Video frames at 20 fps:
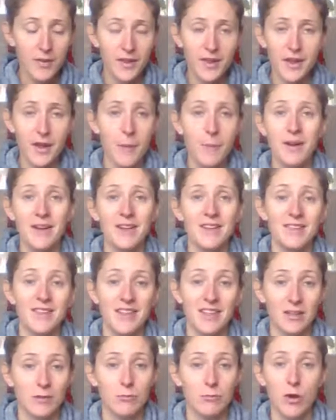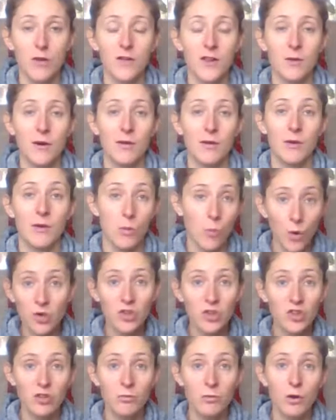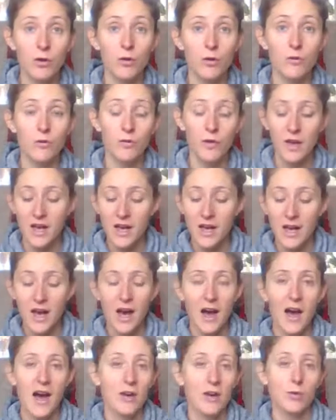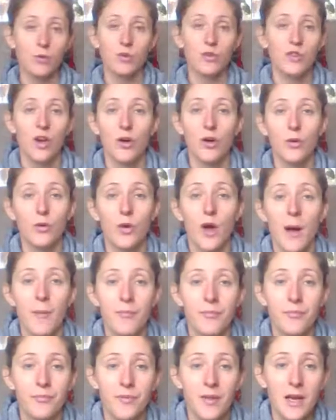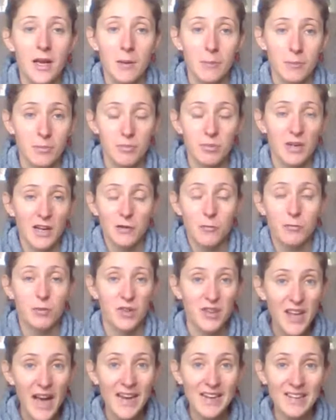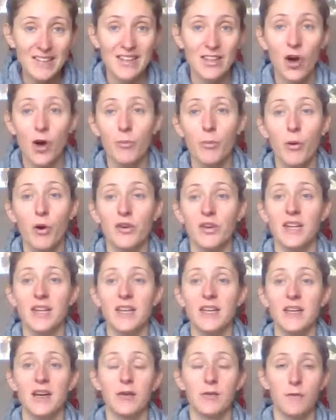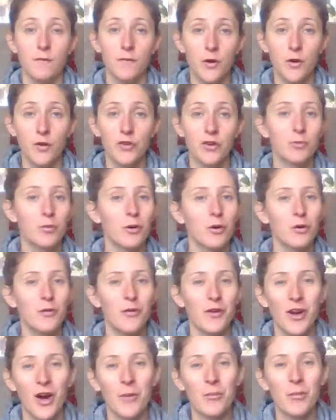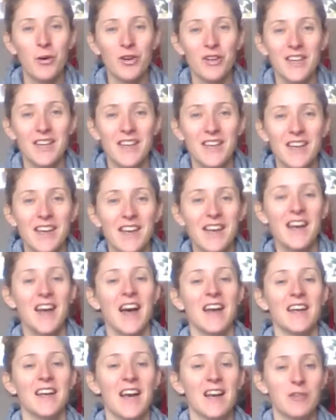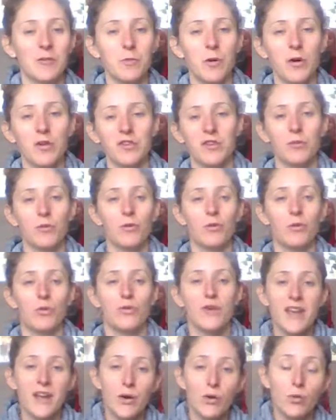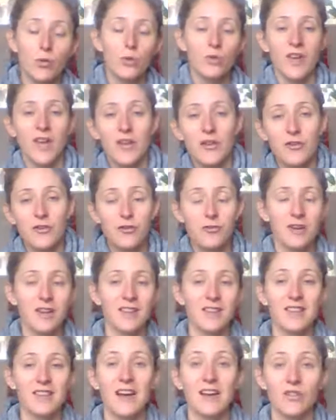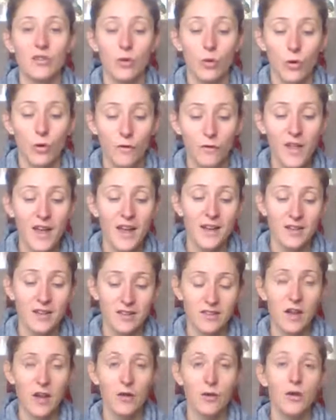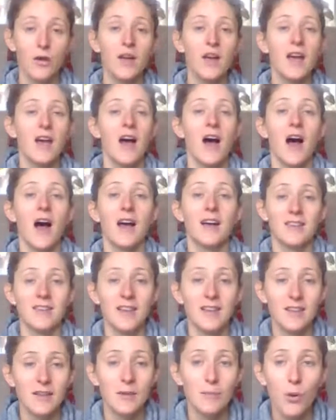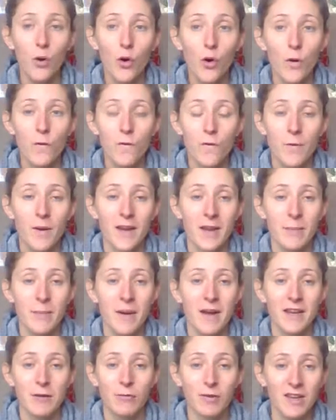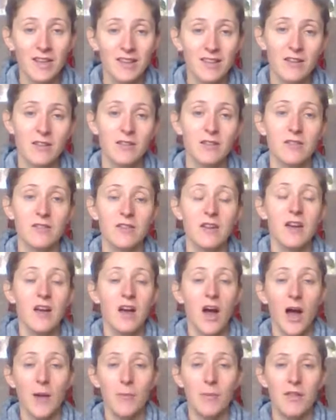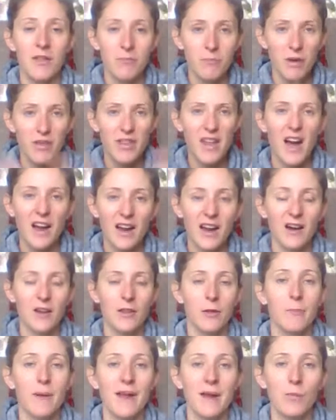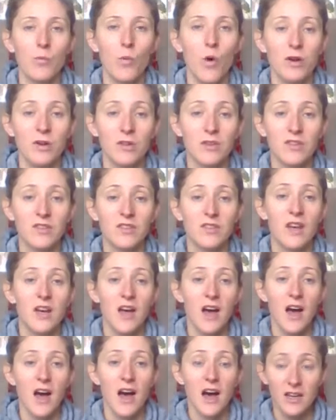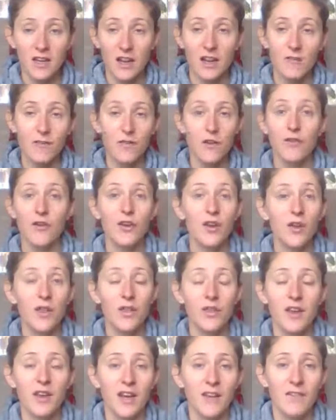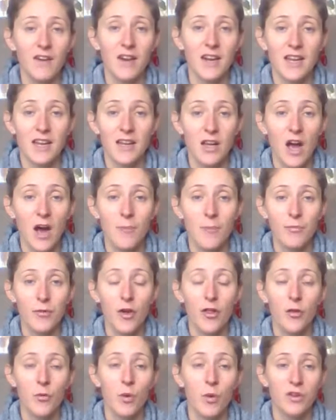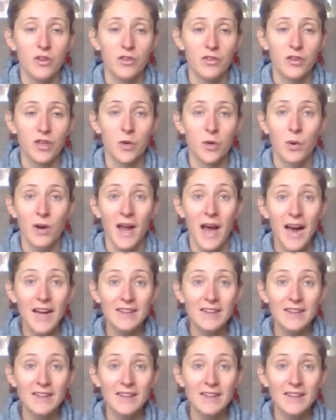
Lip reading: the ability to move in the way that we want to move, and also kind of protecting our body and future-proofing our body against possible niggles, injuries, and that sort of thing. So it's important for many reasons, but they're kind of the main ones. And if you can think of any other ones that you want